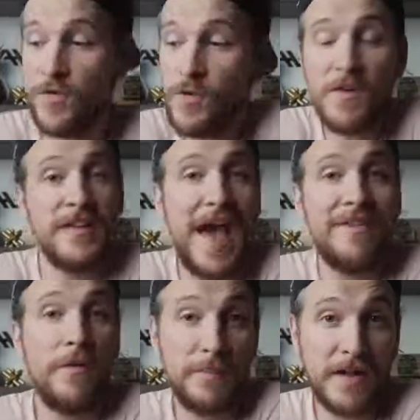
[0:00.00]
if you already
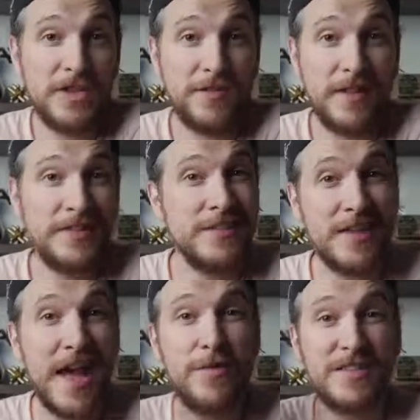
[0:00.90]
have a bunch of lenses,
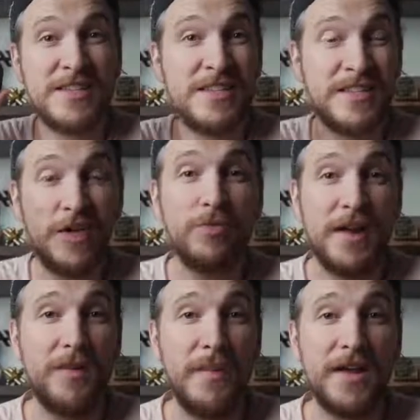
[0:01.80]
I would still
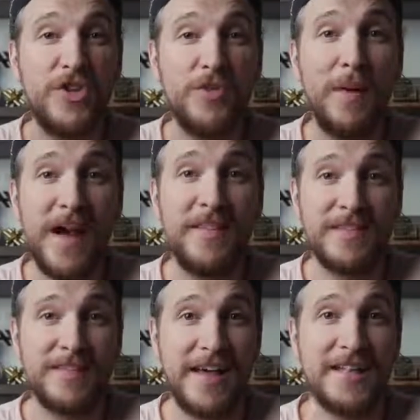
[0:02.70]
recommend you buy
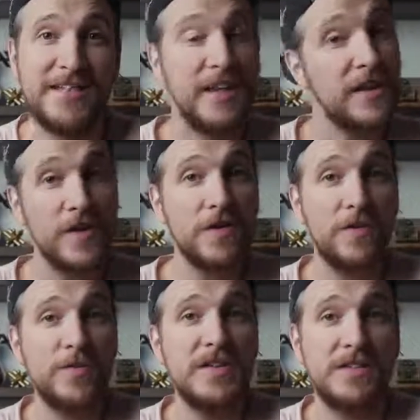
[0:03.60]
this lens, and here are
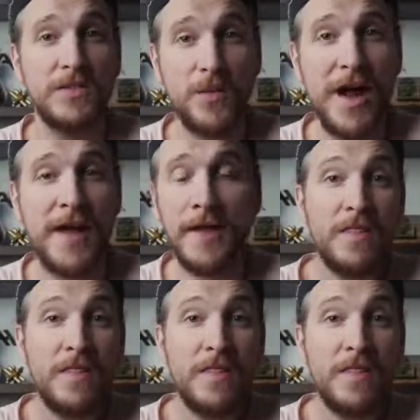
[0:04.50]
the reasons why.